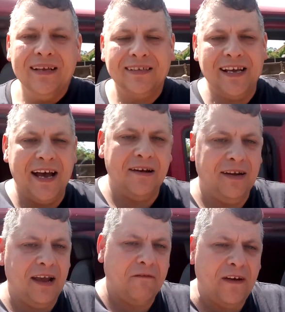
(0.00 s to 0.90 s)
So
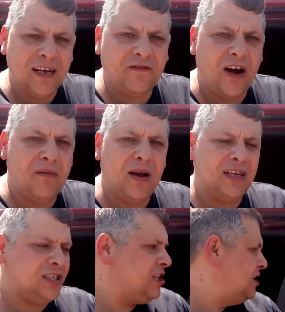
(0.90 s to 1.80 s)
yeah, thanks very
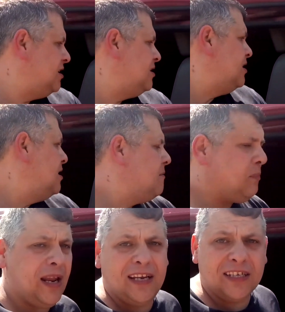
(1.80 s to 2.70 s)
much.
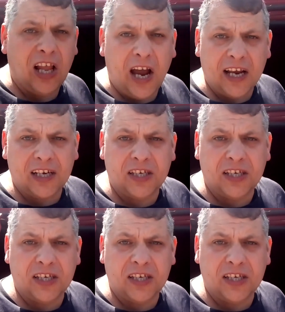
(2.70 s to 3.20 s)
Please like,